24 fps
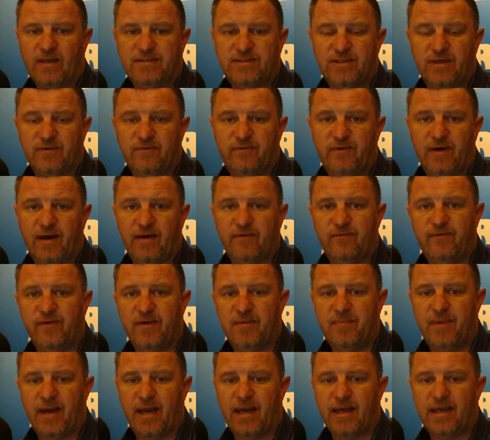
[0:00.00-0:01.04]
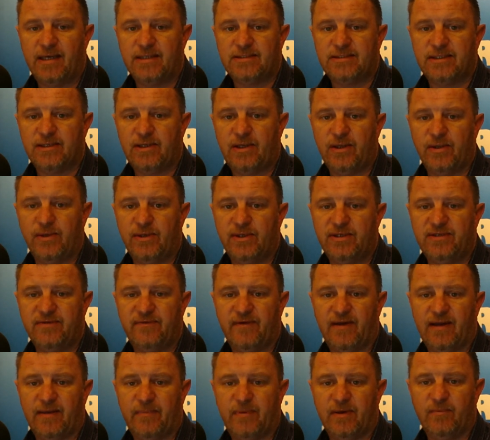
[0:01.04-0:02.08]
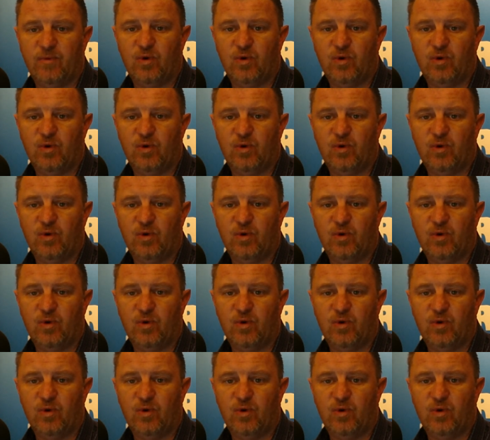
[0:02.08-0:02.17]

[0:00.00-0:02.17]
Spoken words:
So far, feedback has included developing